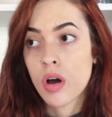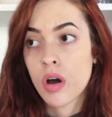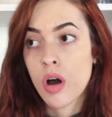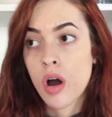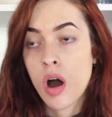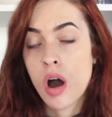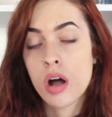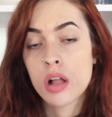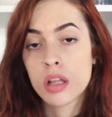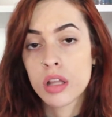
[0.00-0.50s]

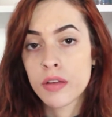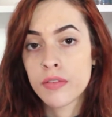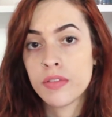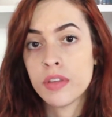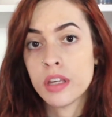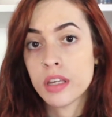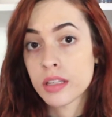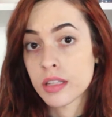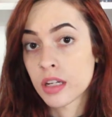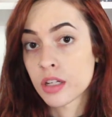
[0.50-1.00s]
all of
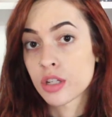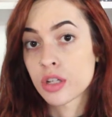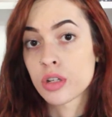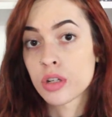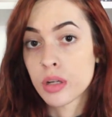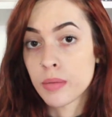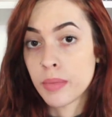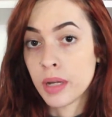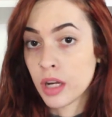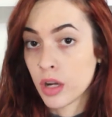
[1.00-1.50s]
the essential
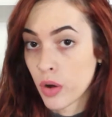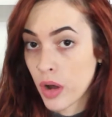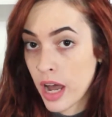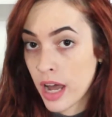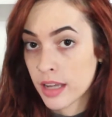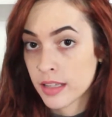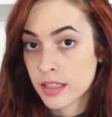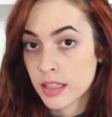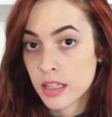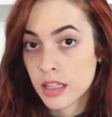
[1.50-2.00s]
amino
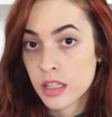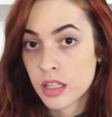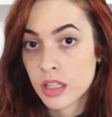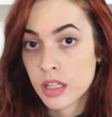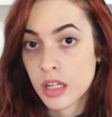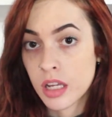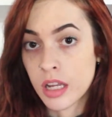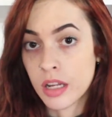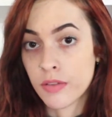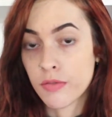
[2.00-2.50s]

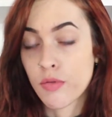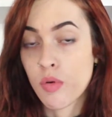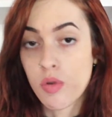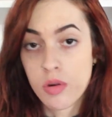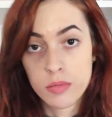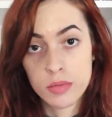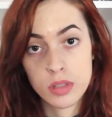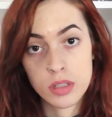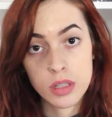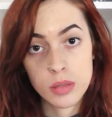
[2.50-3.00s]
acids and
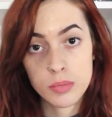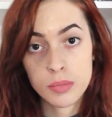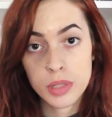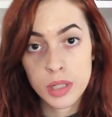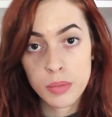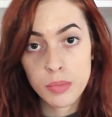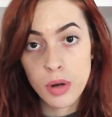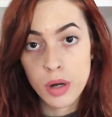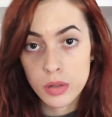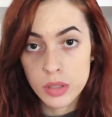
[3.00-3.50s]
forms the
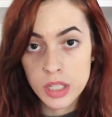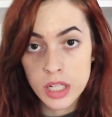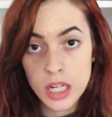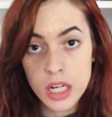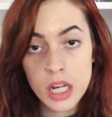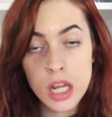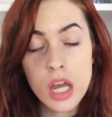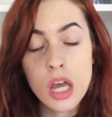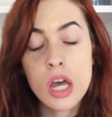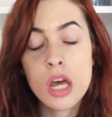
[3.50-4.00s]
complete
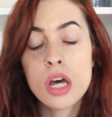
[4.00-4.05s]
protein,